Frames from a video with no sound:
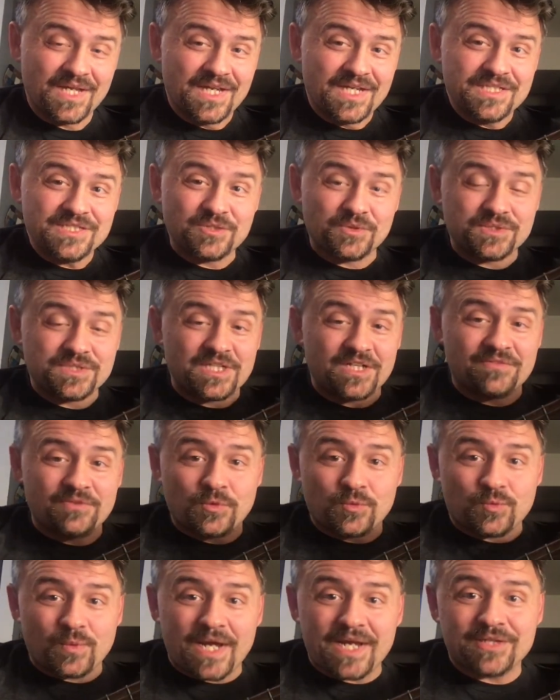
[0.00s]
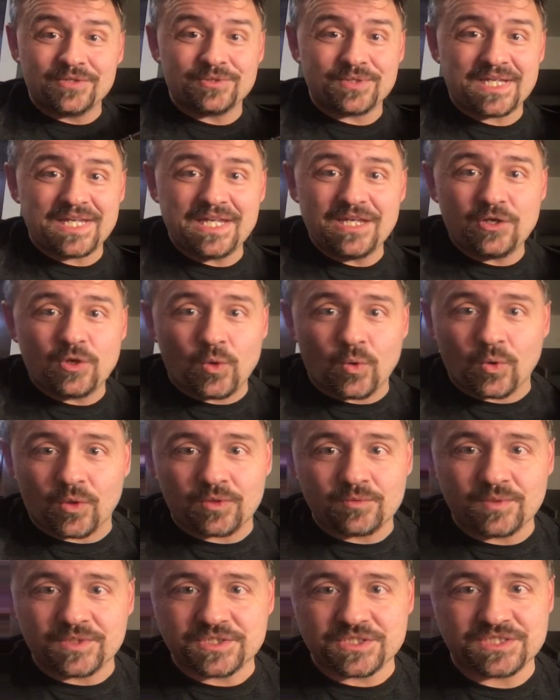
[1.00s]
So instead of your regular E chord,
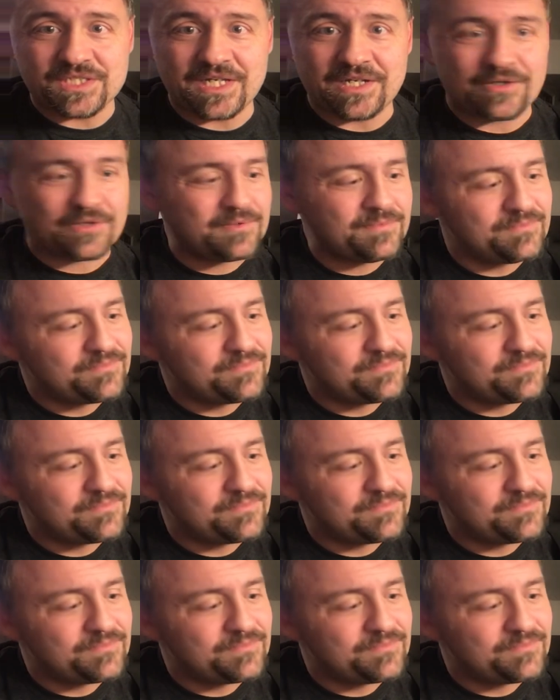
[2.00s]
which is here,